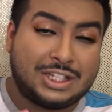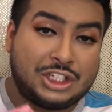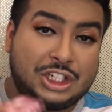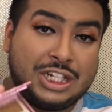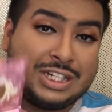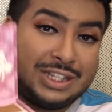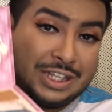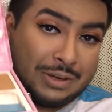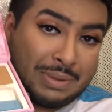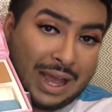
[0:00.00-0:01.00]
Cheek
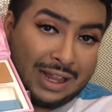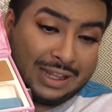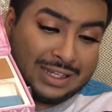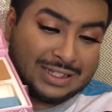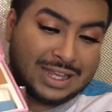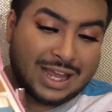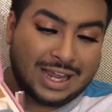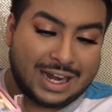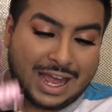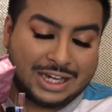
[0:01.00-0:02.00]
Leader palette.
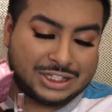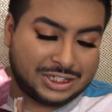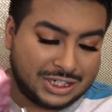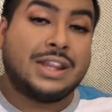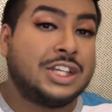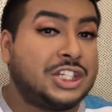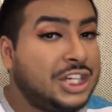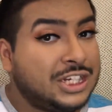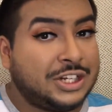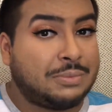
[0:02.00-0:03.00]
And actually, the
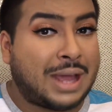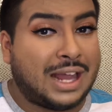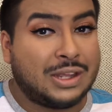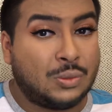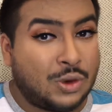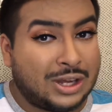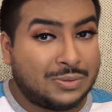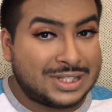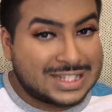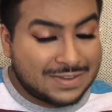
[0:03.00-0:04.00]
Cheek Leader palette won
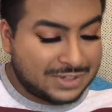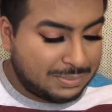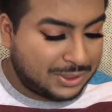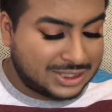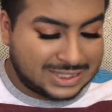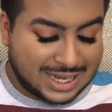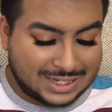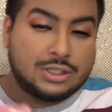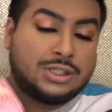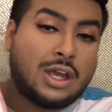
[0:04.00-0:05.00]
with
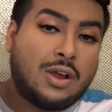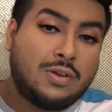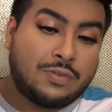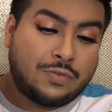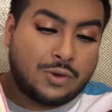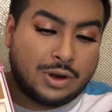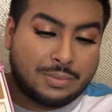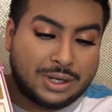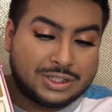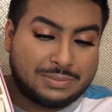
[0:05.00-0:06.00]
70%. So for
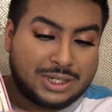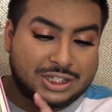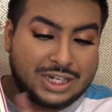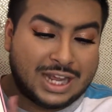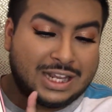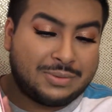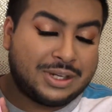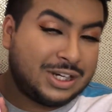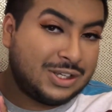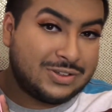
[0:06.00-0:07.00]
bronzer, blush, and highlighter, we're
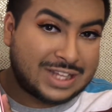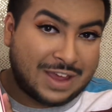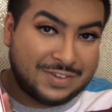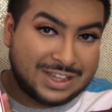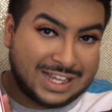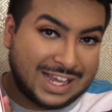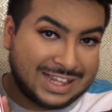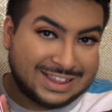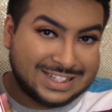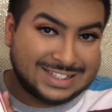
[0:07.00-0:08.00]
going to use everything
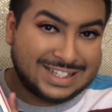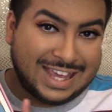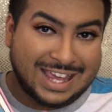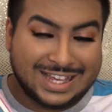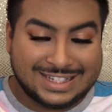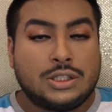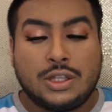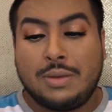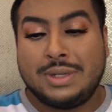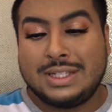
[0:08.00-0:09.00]
in this kit.
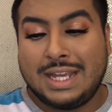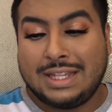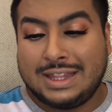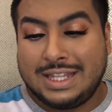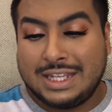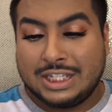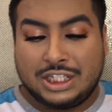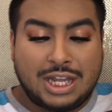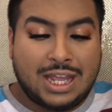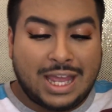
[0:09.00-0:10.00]
I'm going to take the
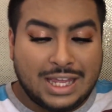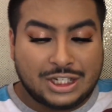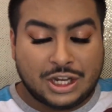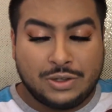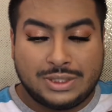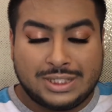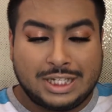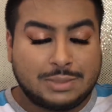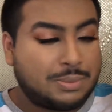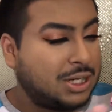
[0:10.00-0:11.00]

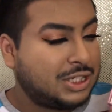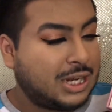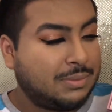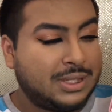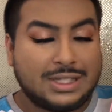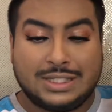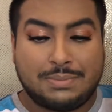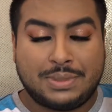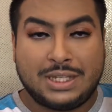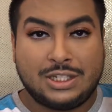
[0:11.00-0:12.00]
JH06 brush and I'm going to
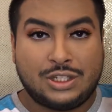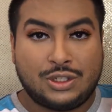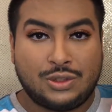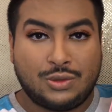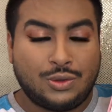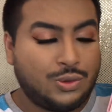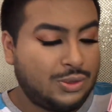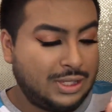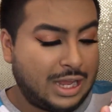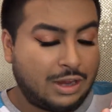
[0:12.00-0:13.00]
dip into
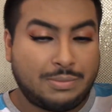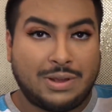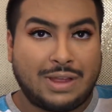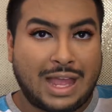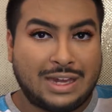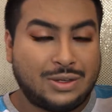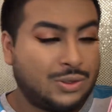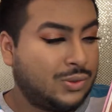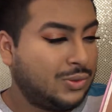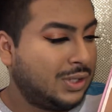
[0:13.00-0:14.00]
Hoola Caramel and
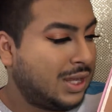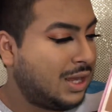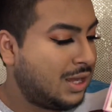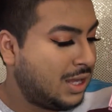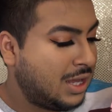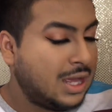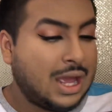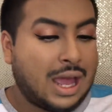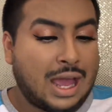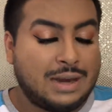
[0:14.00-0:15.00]
Hoola.
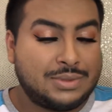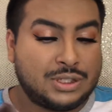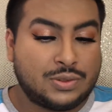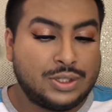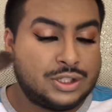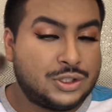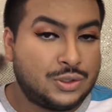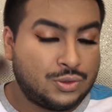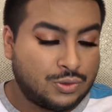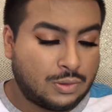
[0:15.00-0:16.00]
And I'm just going
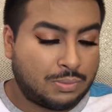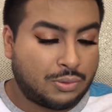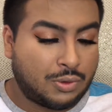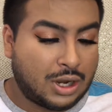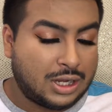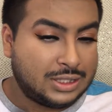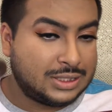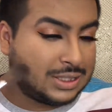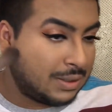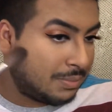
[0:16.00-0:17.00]
to
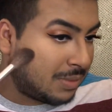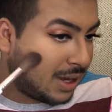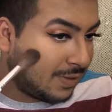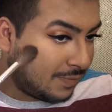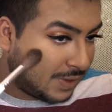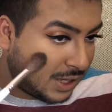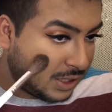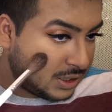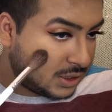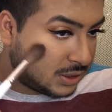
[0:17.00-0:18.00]
bronze my
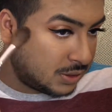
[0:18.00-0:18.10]
face.